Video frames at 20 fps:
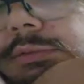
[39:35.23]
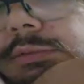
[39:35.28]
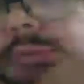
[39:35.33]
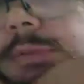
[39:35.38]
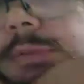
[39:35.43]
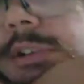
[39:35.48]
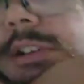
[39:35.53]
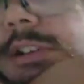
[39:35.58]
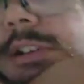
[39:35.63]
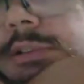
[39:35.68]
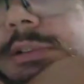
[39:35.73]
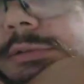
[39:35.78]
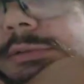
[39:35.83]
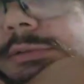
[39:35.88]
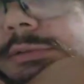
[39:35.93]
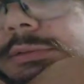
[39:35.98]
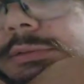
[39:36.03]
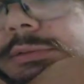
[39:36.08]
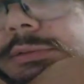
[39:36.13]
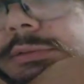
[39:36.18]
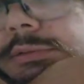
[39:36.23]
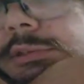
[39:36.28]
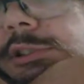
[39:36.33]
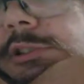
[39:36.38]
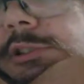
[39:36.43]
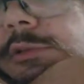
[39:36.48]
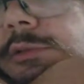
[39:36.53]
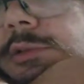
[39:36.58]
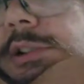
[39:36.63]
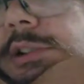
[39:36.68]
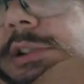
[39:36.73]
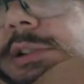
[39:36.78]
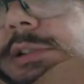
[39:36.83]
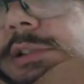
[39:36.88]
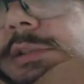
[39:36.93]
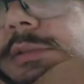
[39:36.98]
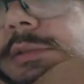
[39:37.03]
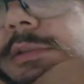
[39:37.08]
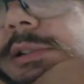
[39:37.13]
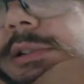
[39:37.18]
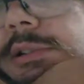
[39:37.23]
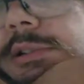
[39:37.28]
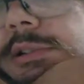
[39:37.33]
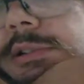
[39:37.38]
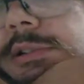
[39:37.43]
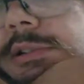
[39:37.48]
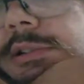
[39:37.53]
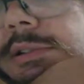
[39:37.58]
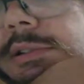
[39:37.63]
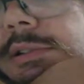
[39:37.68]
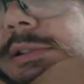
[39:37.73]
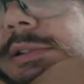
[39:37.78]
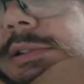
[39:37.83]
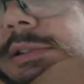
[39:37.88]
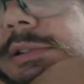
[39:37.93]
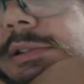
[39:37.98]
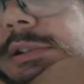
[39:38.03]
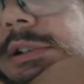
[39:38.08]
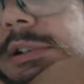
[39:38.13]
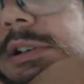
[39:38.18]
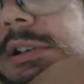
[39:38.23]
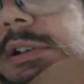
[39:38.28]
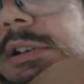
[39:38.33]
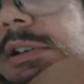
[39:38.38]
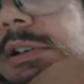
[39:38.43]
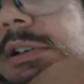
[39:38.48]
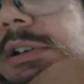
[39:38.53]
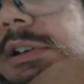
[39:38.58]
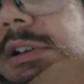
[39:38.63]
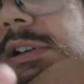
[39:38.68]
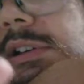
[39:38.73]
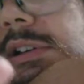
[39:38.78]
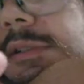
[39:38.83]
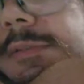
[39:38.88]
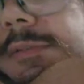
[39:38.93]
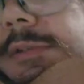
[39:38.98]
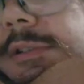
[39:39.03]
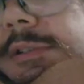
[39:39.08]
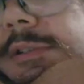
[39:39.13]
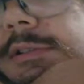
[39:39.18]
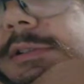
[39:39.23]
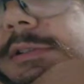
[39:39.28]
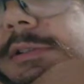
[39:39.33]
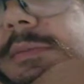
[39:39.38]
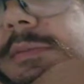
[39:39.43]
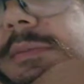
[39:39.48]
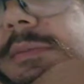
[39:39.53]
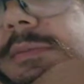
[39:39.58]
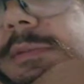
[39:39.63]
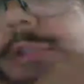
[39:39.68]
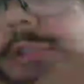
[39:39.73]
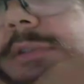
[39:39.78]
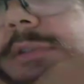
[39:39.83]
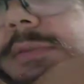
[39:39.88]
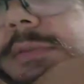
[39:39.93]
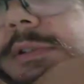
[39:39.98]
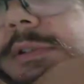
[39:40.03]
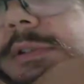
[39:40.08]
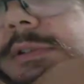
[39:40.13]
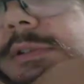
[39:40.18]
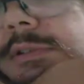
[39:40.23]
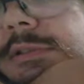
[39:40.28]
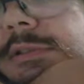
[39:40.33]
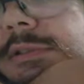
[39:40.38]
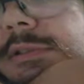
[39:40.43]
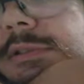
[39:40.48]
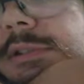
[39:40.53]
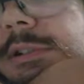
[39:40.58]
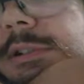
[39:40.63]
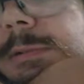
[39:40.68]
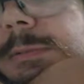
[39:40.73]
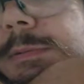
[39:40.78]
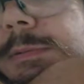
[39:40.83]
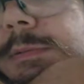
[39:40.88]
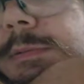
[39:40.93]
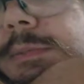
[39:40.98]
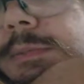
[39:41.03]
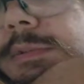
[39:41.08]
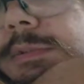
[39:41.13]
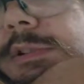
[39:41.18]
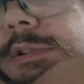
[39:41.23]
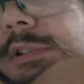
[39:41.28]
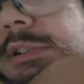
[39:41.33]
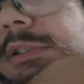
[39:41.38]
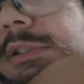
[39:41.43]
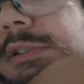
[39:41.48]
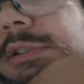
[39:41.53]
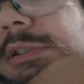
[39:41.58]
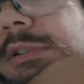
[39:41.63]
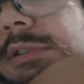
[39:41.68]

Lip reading: But I wanted to quit. I felt so sad for making these